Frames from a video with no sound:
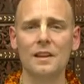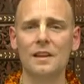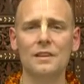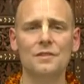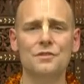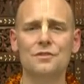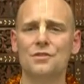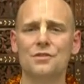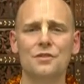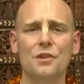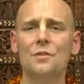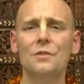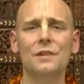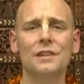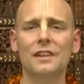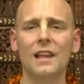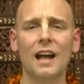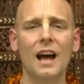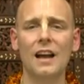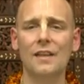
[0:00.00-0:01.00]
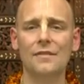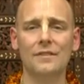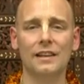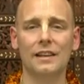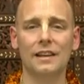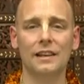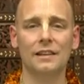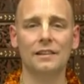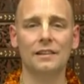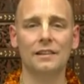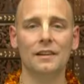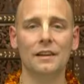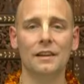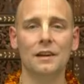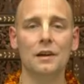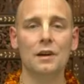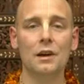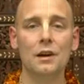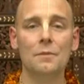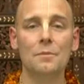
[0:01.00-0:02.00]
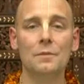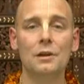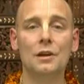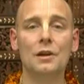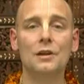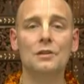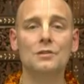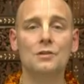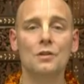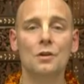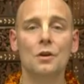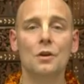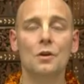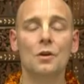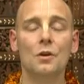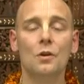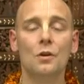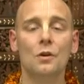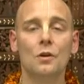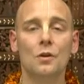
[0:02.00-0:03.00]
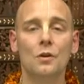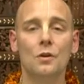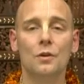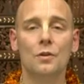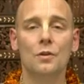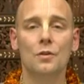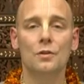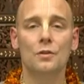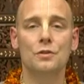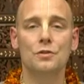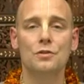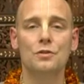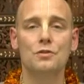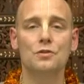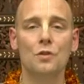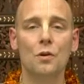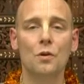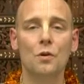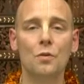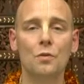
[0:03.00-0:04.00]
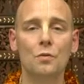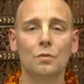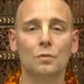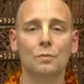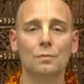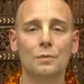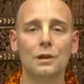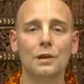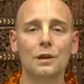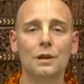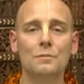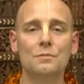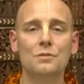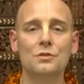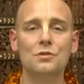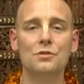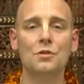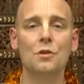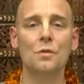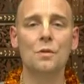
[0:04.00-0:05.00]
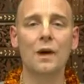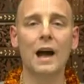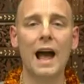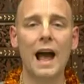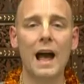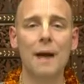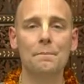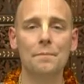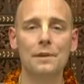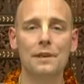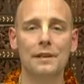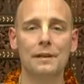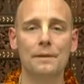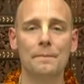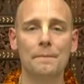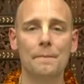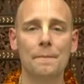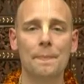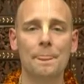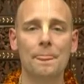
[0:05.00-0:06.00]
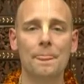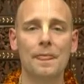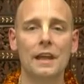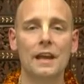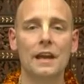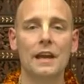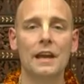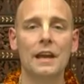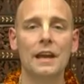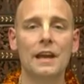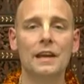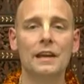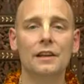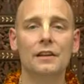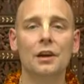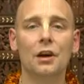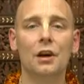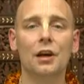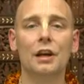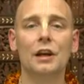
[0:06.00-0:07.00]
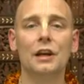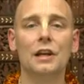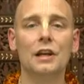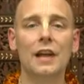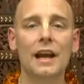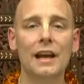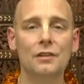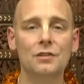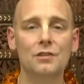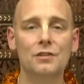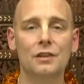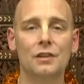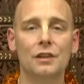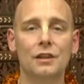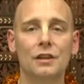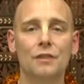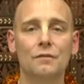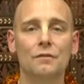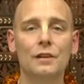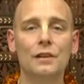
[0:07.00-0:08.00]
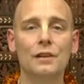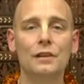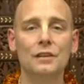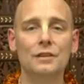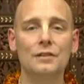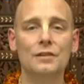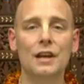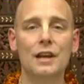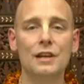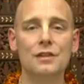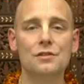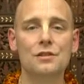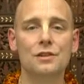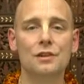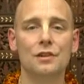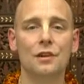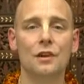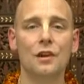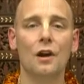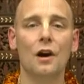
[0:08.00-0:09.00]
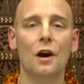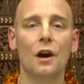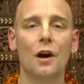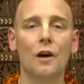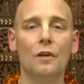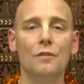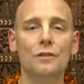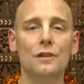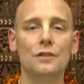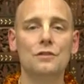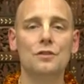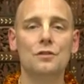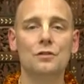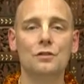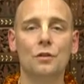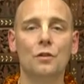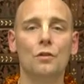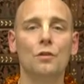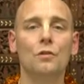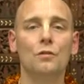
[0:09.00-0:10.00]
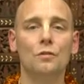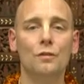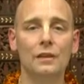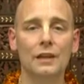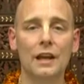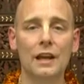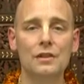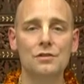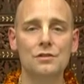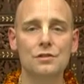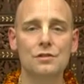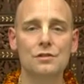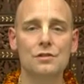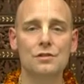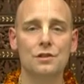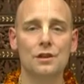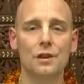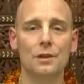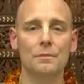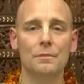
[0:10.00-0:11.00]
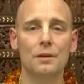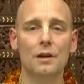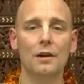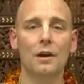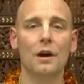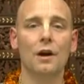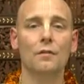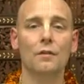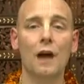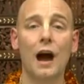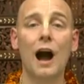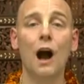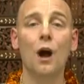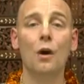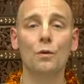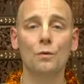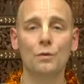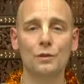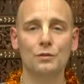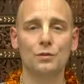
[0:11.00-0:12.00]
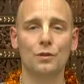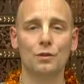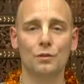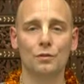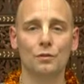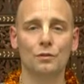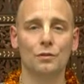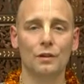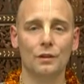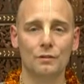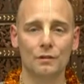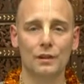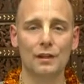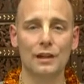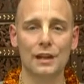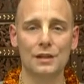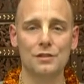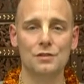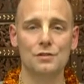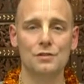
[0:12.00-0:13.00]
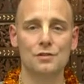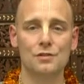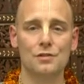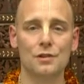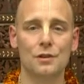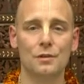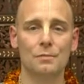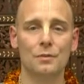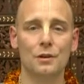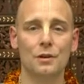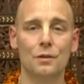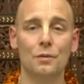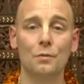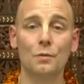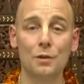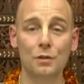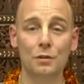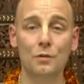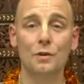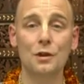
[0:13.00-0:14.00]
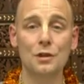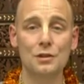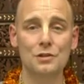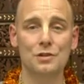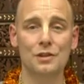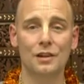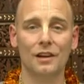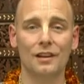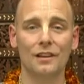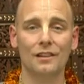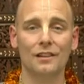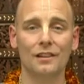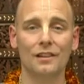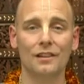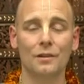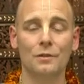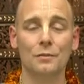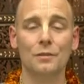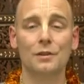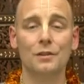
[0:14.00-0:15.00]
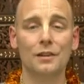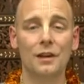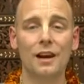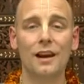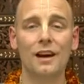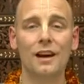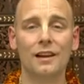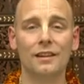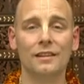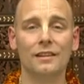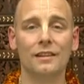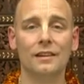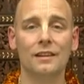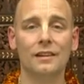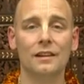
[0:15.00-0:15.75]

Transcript: is so enlivening because the soul becomes so happy in a connection and realization of its eternal relationship of our eternal relationship with Krishna, with God.